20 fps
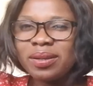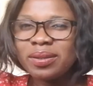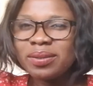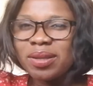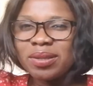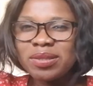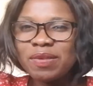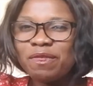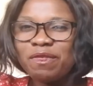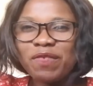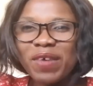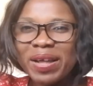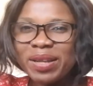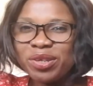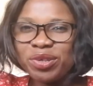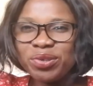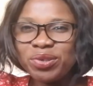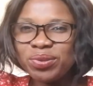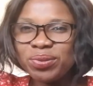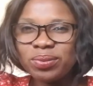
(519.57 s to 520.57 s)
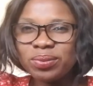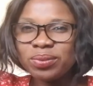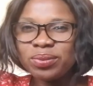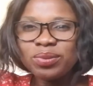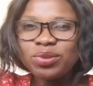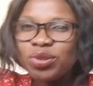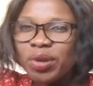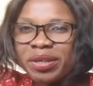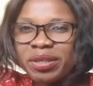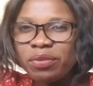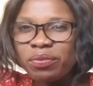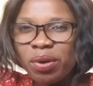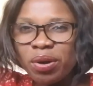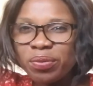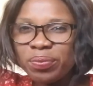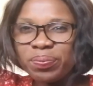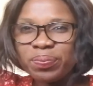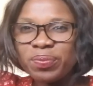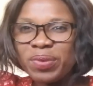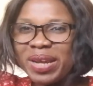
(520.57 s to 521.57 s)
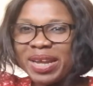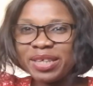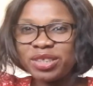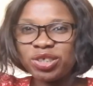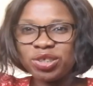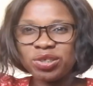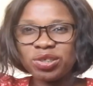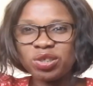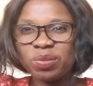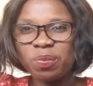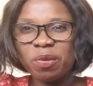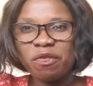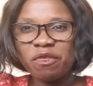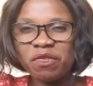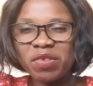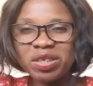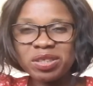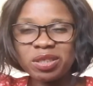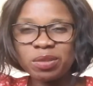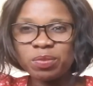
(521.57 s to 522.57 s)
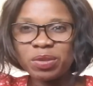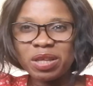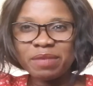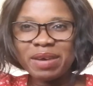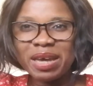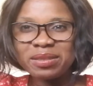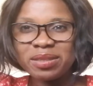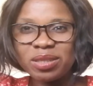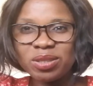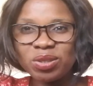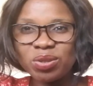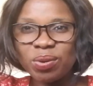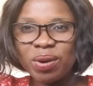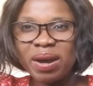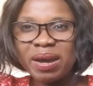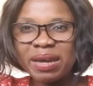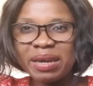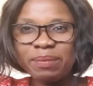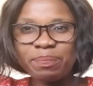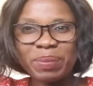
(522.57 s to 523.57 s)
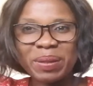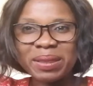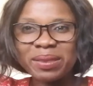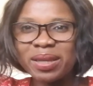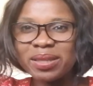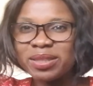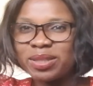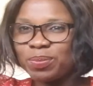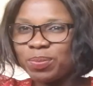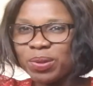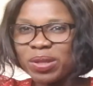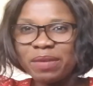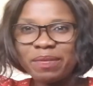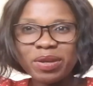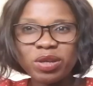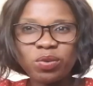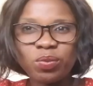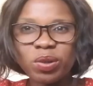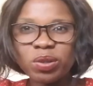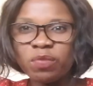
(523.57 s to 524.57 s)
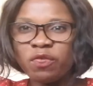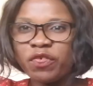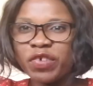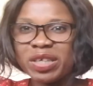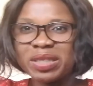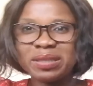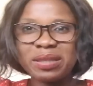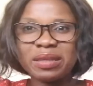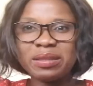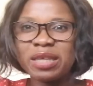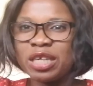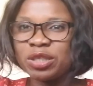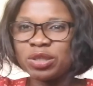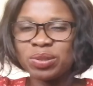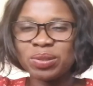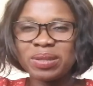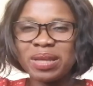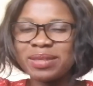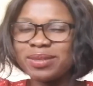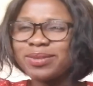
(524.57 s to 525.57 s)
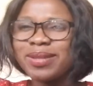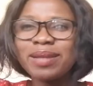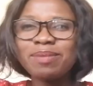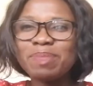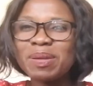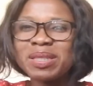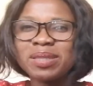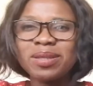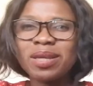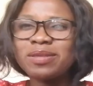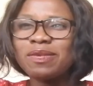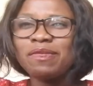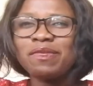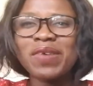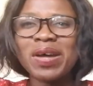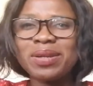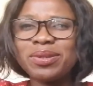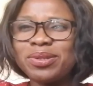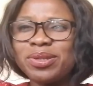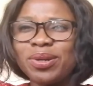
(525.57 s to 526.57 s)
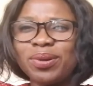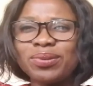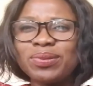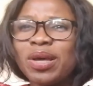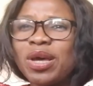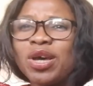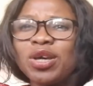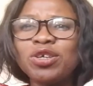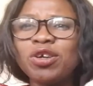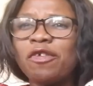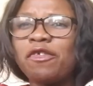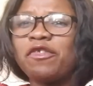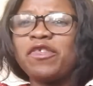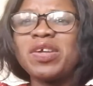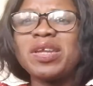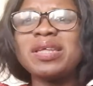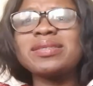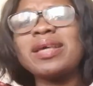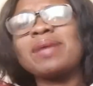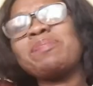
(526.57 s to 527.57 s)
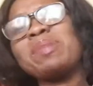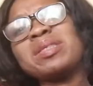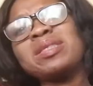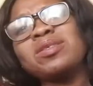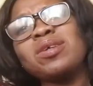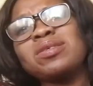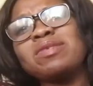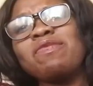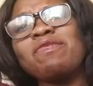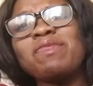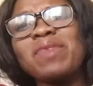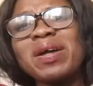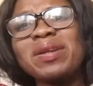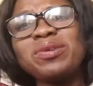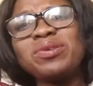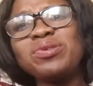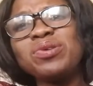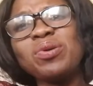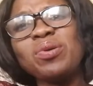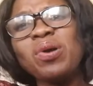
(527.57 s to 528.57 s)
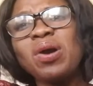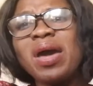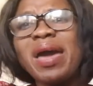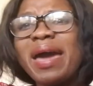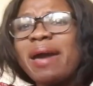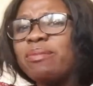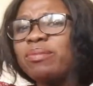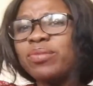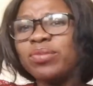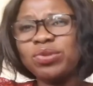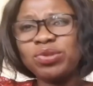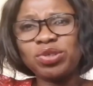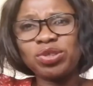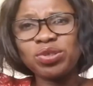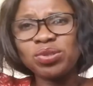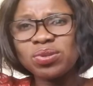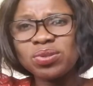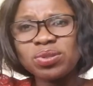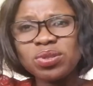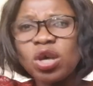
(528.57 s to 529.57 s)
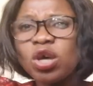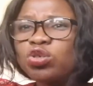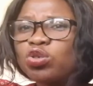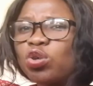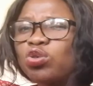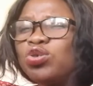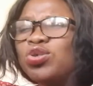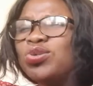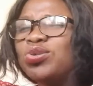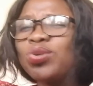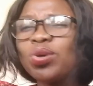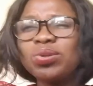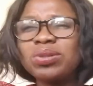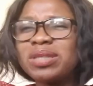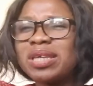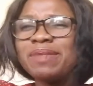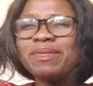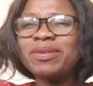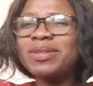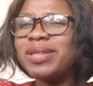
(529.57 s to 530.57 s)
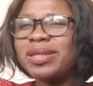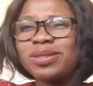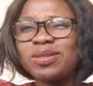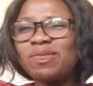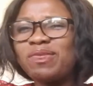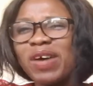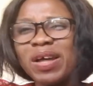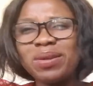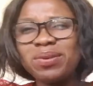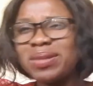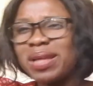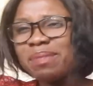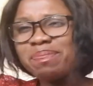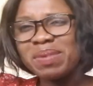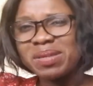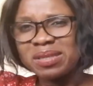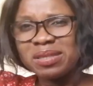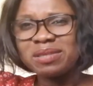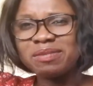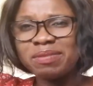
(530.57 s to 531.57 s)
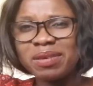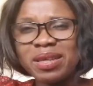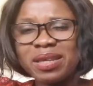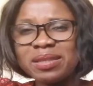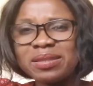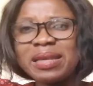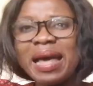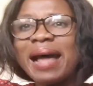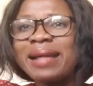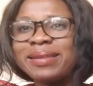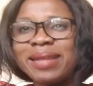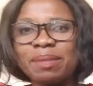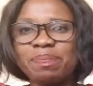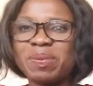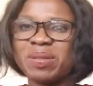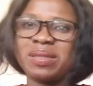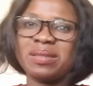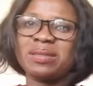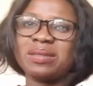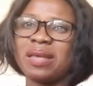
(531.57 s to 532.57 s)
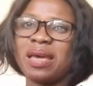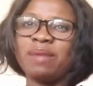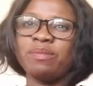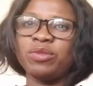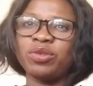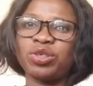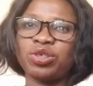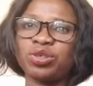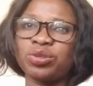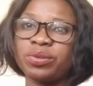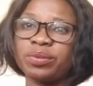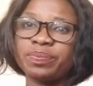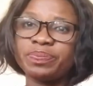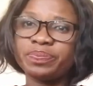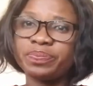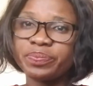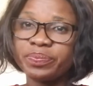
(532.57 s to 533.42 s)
doesn't value you. You're in a wrong relationship or friendship, whatever it is you are in, partnership, whatever you want to fix into that. If that person doesn't value your feelings, that person doesn't value your emotions. So you don't even need to value that person's feelings and that person's emotion.